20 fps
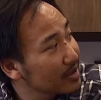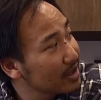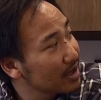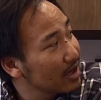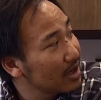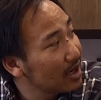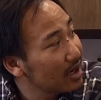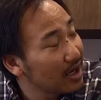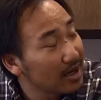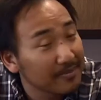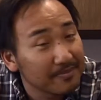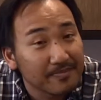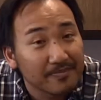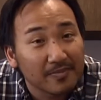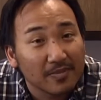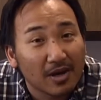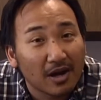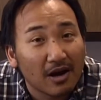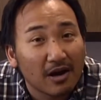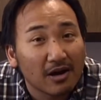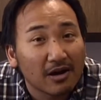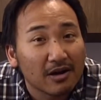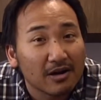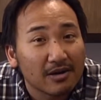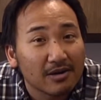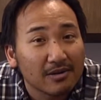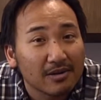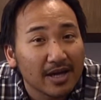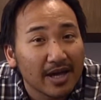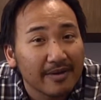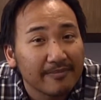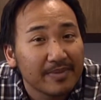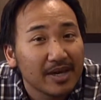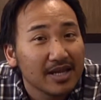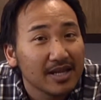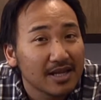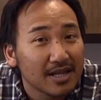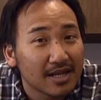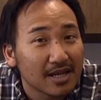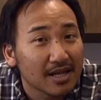have
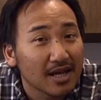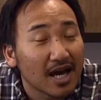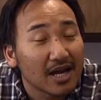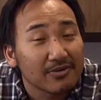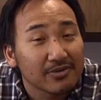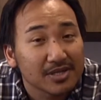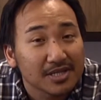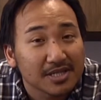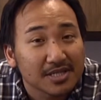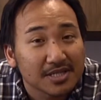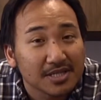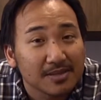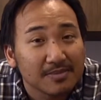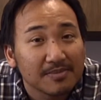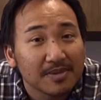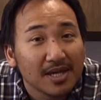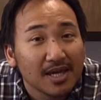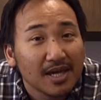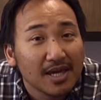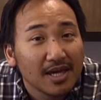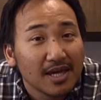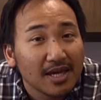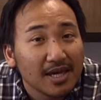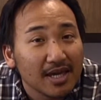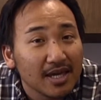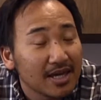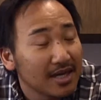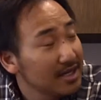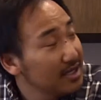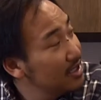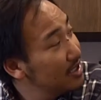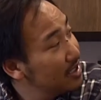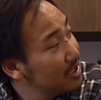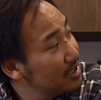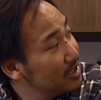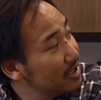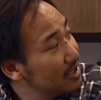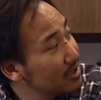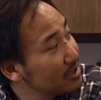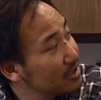been in a lottery system
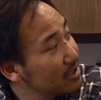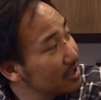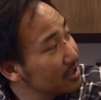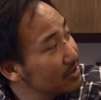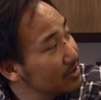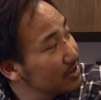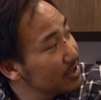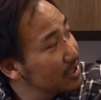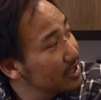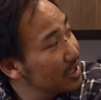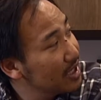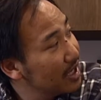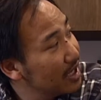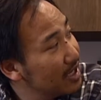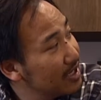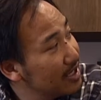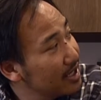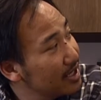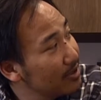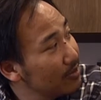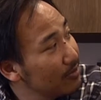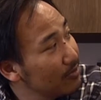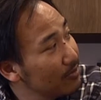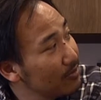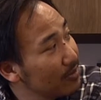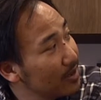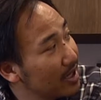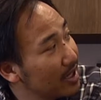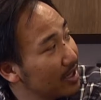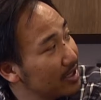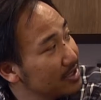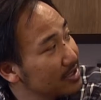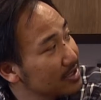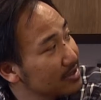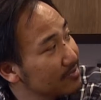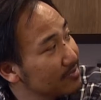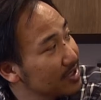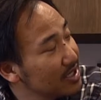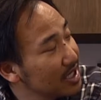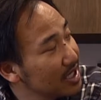in their country and
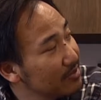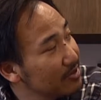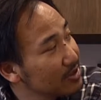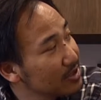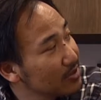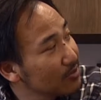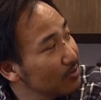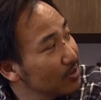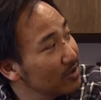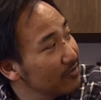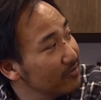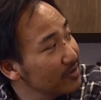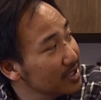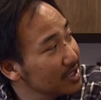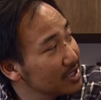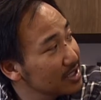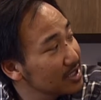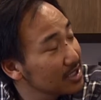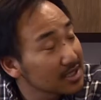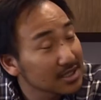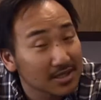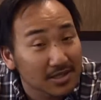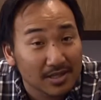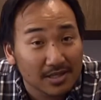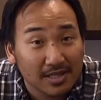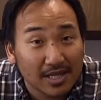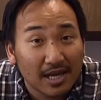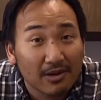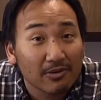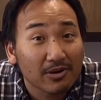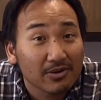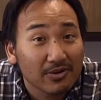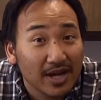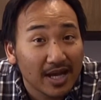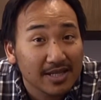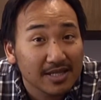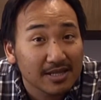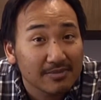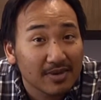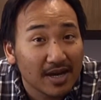has been able to win visas that were
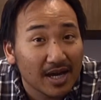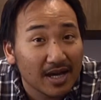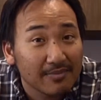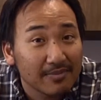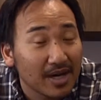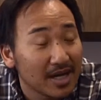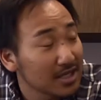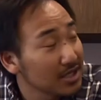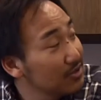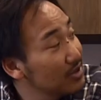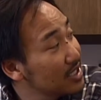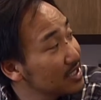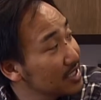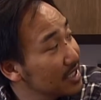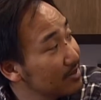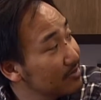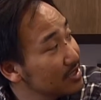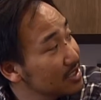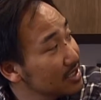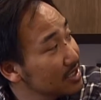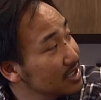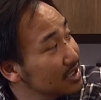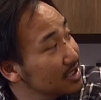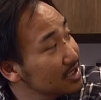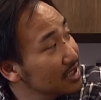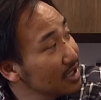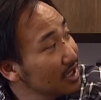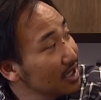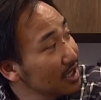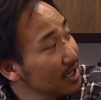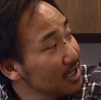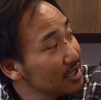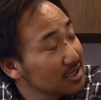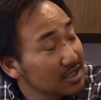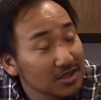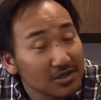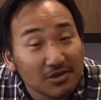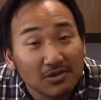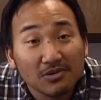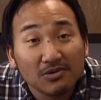granted by U.S. embassies
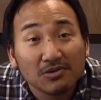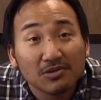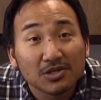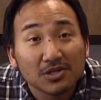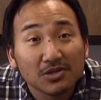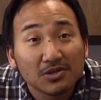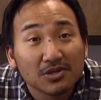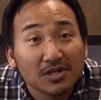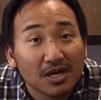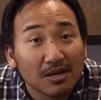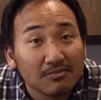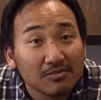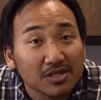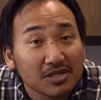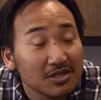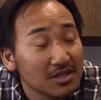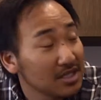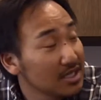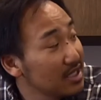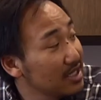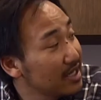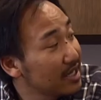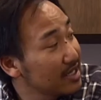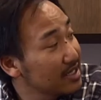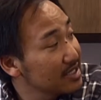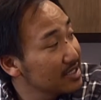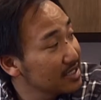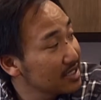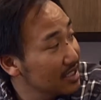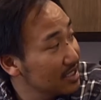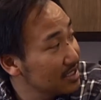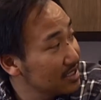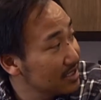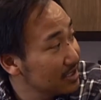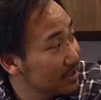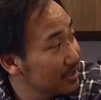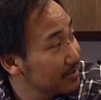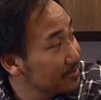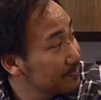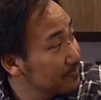to come to the United States
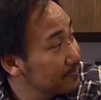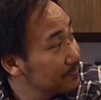here.